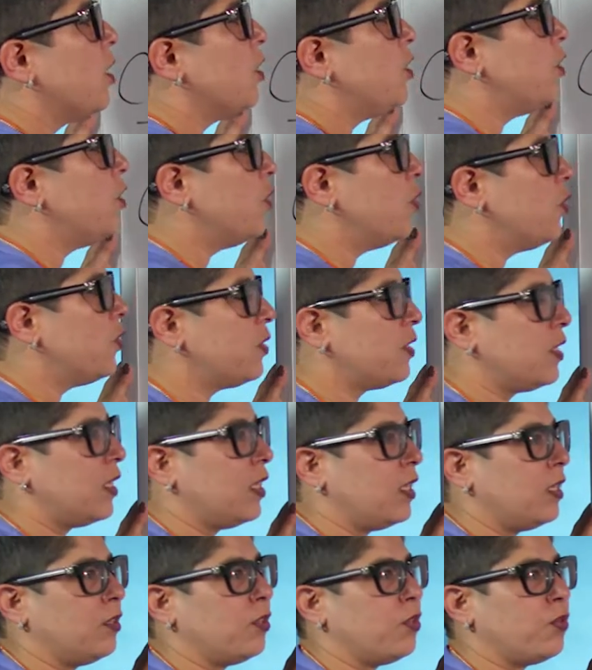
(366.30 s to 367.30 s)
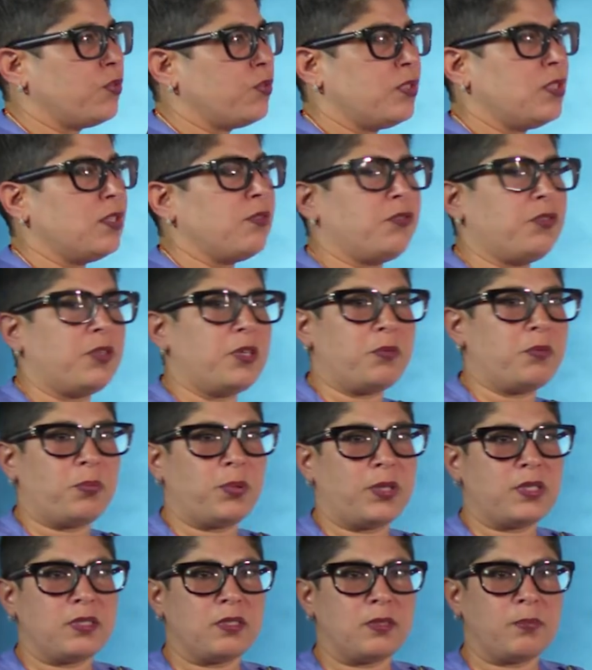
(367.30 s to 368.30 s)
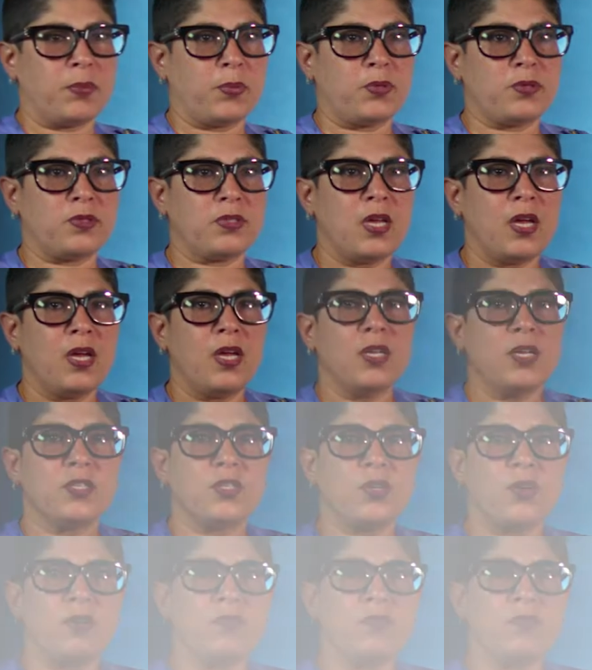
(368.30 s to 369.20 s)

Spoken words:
using those different principles. So